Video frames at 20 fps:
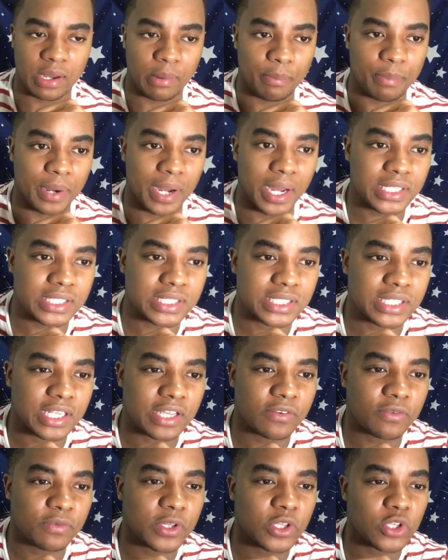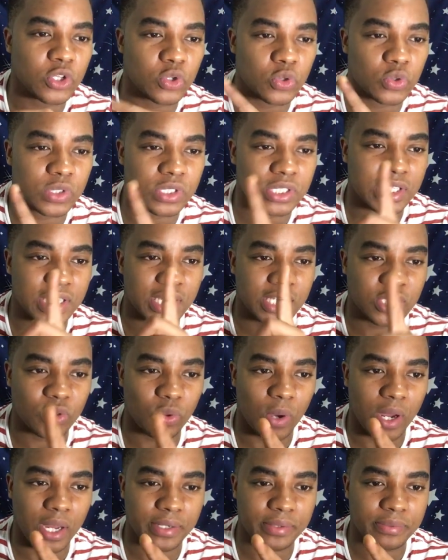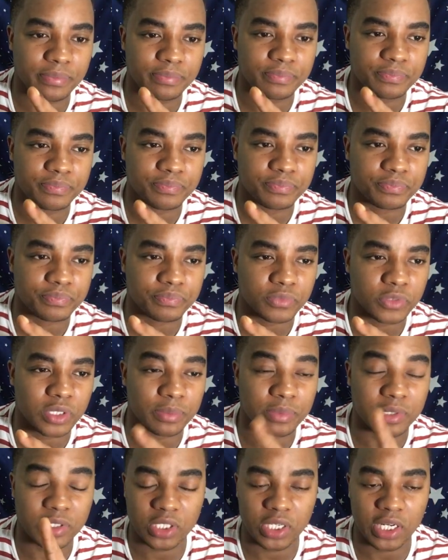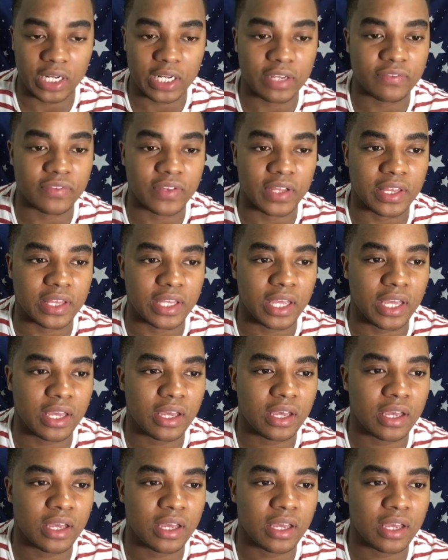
But if we use this one, I'm just going to leave that there.